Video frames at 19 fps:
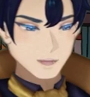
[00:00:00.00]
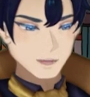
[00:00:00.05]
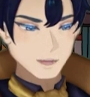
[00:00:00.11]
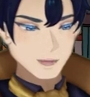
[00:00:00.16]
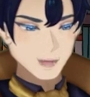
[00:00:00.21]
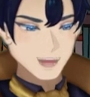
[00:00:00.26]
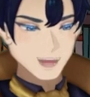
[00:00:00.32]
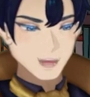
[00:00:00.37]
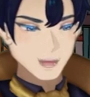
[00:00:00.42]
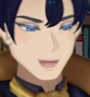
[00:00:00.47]

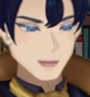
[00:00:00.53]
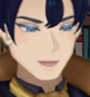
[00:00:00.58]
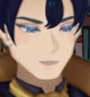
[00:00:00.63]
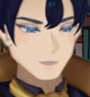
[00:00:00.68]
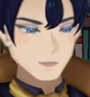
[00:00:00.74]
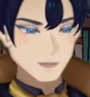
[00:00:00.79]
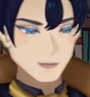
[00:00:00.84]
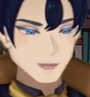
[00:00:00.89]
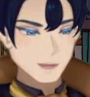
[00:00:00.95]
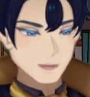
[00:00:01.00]
where
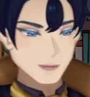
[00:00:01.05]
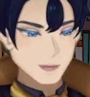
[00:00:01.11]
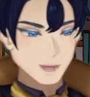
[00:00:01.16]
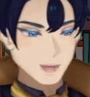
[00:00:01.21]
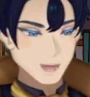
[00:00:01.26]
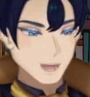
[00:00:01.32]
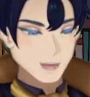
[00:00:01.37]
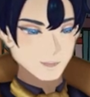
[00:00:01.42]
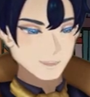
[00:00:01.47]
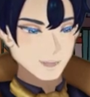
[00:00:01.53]
were the
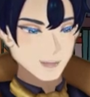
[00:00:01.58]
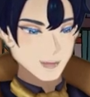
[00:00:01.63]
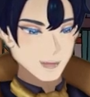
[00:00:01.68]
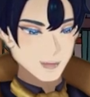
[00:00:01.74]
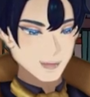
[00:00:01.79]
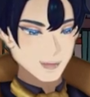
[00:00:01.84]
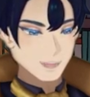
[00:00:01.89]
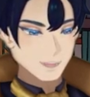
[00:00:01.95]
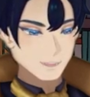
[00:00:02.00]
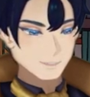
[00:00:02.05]

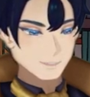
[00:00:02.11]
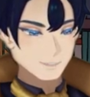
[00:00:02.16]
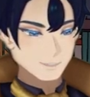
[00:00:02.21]
suitcases,